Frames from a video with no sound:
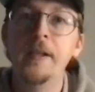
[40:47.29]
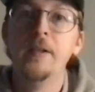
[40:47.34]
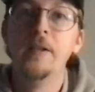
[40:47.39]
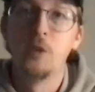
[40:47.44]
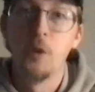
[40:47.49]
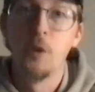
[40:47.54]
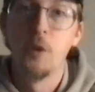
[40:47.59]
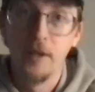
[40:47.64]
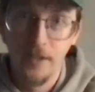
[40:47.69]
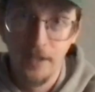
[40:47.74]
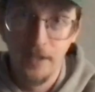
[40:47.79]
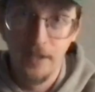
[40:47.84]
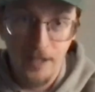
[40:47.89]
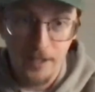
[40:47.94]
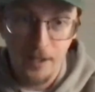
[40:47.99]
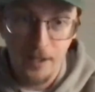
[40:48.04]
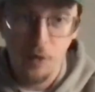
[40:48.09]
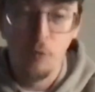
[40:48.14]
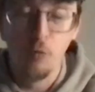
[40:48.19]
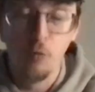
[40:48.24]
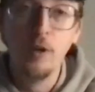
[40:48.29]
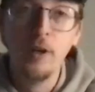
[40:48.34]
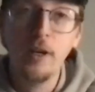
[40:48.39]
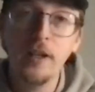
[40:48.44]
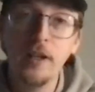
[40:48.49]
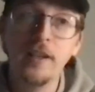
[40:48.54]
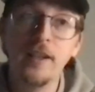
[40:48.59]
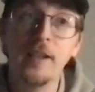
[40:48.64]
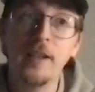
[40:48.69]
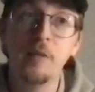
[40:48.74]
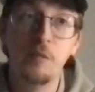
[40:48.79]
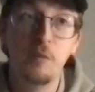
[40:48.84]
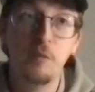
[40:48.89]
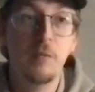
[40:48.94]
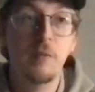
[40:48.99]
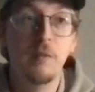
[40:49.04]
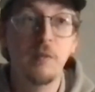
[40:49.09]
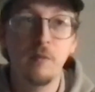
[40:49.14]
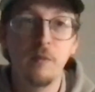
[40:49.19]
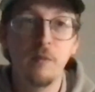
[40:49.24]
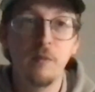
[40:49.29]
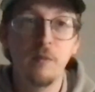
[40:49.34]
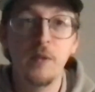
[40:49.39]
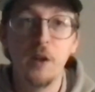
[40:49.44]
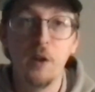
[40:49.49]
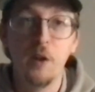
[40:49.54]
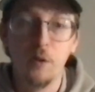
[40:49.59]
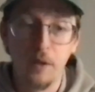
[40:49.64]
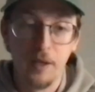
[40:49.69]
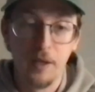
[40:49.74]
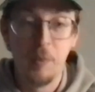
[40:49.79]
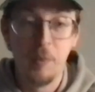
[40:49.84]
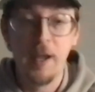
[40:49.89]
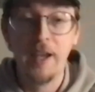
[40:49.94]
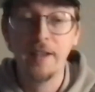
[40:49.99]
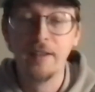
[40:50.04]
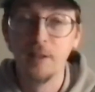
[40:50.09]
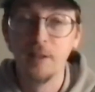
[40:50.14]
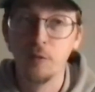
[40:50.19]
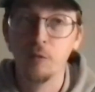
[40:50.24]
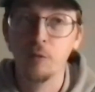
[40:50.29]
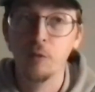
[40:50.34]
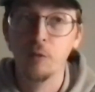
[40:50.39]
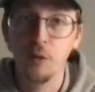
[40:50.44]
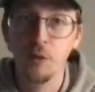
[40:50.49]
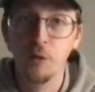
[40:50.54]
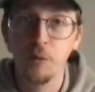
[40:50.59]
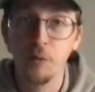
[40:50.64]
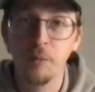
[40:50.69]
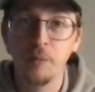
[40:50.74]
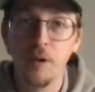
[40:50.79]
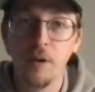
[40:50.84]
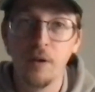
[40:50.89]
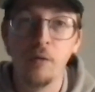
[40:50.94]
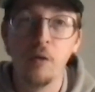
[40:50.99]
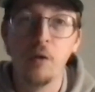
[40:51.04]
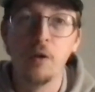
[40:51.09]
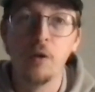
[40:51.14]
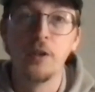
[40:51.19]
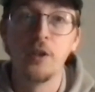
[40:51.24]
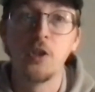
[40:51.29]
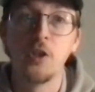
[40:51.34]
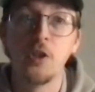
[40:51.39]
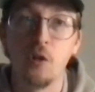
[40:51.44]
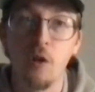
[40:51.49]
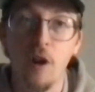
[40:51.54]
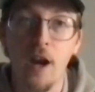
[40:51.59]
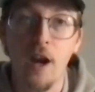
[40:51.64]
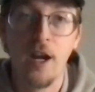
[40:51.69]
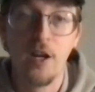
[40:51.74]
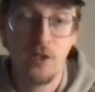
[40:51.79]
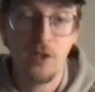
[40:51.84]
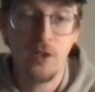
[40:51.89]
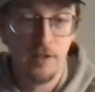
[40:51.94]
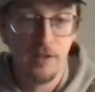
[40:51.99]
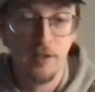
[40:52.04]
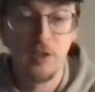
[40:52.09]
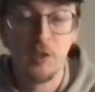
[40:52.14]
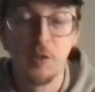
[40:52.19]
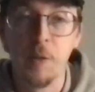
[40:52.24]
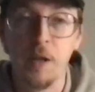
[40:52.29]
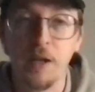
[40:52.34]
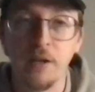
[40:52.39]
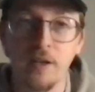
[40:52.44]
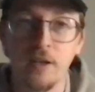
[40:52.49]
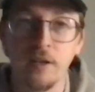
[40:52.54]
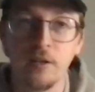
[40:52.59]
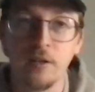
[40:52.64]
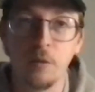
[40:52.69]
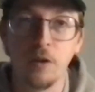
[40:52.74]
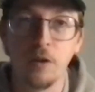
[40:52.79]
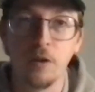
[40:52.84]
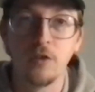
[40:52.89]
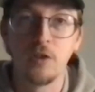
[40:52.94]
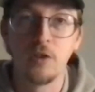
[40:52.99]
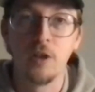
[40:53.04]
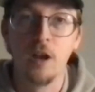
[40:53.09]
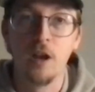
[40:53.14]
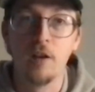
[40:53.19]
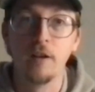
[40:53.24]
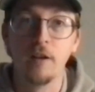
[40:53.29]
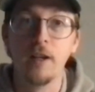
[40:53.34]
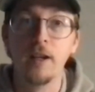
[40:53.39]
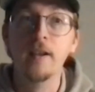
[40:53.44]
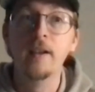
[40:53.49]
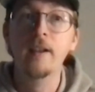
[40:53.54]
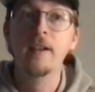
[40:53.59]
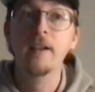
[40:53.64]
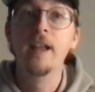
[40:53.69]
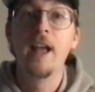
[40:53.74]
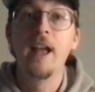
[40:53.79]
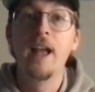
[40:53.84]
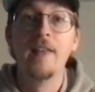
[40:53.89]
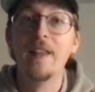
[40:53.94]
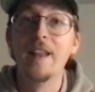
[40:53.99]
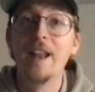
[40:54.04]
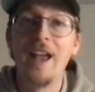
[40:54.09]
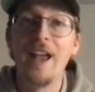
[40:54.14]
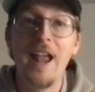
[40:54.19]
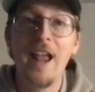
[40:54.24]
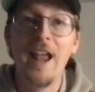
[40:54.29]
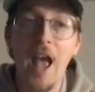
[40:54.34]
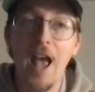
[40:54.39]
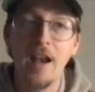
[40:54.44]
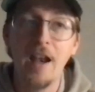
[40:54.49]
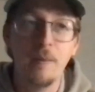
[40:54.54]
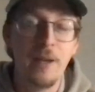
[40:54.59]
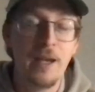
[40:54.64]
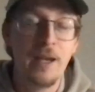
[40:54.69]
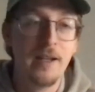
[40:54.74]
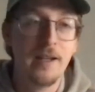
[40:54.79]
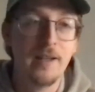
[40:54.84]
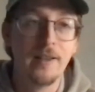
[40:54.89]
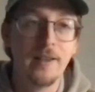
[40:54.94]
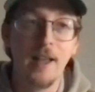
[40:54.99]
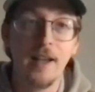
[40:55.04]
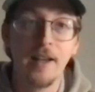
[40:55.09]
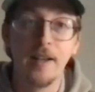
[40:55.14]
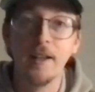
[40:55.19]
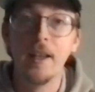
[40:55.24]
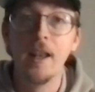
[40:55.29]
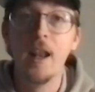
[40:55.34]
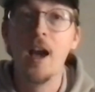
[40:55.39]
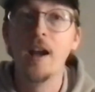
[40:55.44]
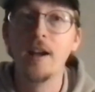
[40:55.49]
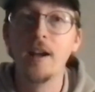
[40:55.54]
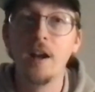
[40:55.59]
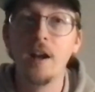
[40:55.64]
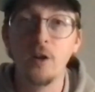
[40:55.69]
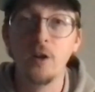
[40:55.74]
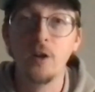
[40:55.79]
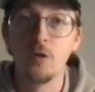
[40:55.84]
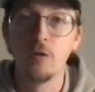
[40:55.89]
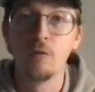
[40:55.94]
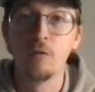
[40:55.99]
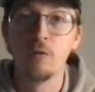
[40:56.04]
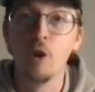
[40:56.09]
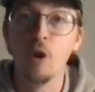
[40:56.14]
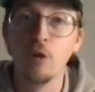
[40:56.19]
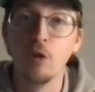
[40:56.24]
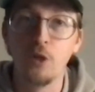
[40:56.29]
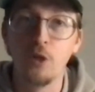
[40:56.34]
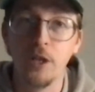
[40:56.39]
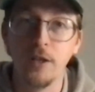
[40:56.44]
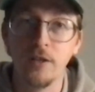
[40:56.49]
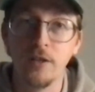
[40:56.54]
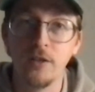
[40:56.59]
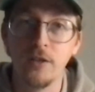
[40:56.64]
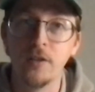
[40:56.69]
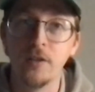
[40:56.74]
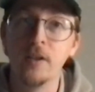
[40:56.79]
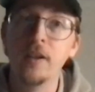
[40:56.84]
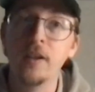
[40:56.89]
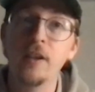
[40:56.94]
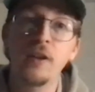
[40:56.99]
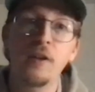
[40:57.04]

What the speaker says: So I did like a really, like painted room of all this trash, and it spells out the word scurry. And then I animated like 900 roaches